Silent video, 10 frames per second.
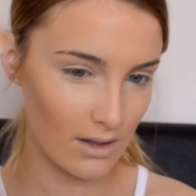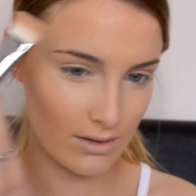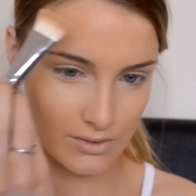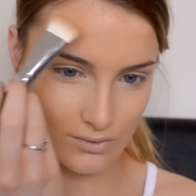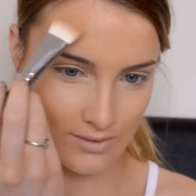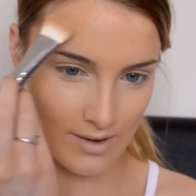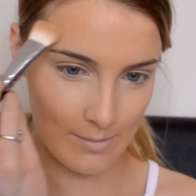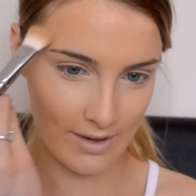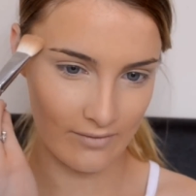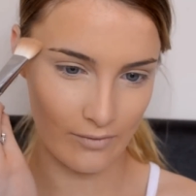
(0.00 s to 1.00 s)
contour
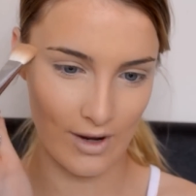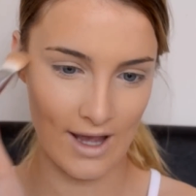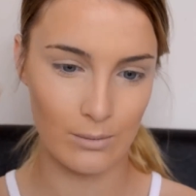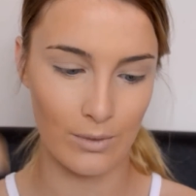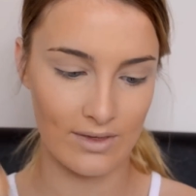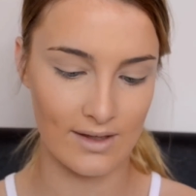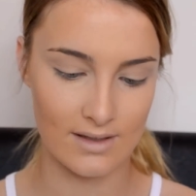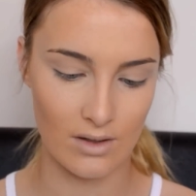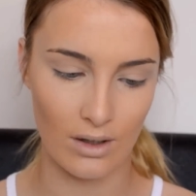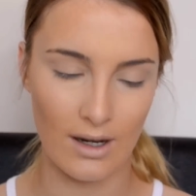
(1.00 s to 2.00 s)
around my forehead with
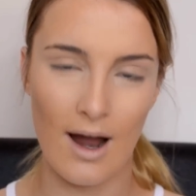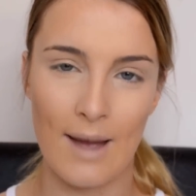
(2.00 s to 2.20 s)
this color.